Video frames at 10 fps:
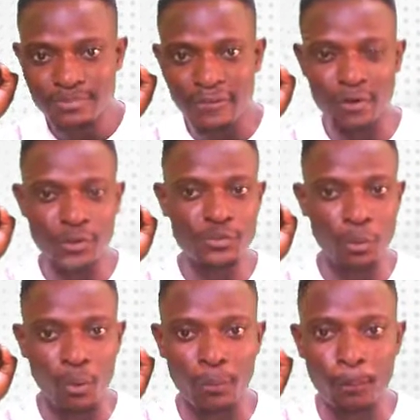a very
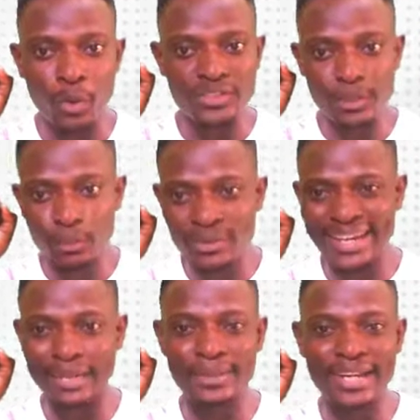small one, portable that
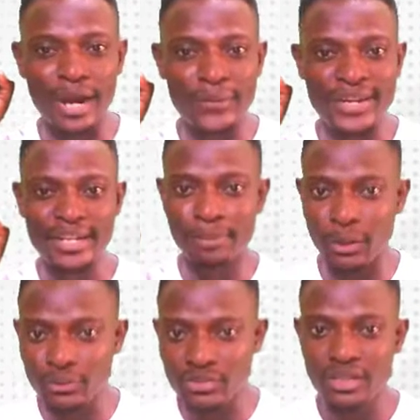can be carried
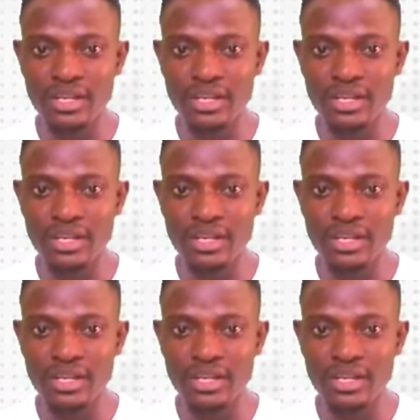about.